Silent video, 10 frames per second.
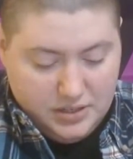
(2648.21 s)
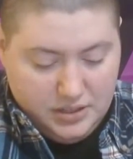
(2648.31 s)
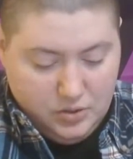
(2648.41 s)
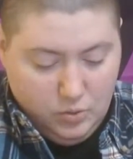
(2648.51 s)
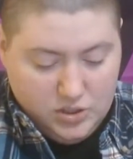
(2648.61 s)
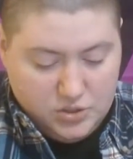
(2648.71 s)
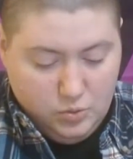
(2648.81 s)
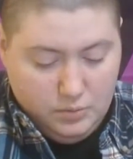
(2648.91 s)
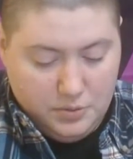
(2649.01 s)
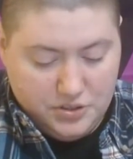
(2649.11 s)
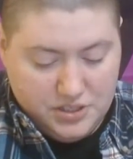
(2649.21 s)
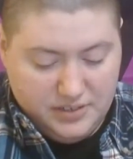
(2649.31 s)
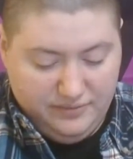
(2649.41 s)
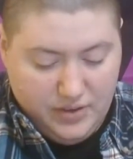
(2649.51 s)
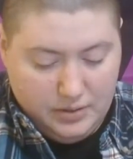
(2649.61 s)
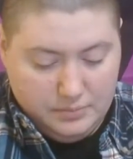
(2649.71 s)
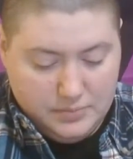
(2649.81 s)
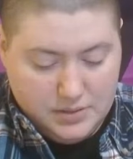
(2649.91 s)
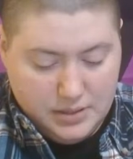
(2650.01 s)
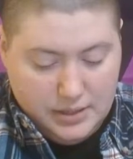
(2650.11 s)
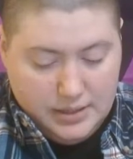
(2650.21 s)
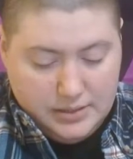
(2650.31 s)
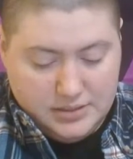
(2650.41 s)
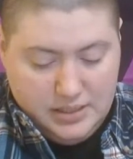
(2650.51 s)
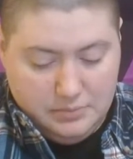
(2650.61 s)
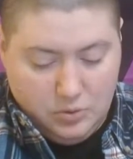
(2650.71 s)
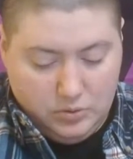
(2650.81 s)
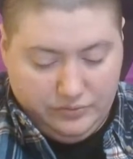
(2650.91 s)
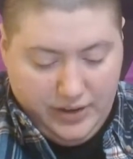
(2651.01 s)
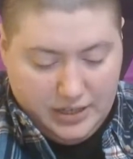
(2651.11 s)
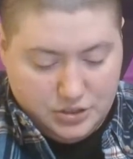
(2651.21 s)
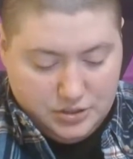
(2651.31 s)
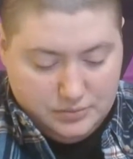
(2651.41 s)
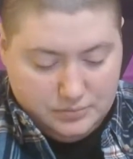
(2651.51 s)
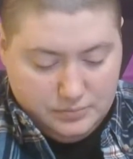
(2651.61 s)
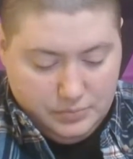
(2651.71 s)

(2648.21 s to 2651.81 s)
the old school butches and femmes seemed old fashioned.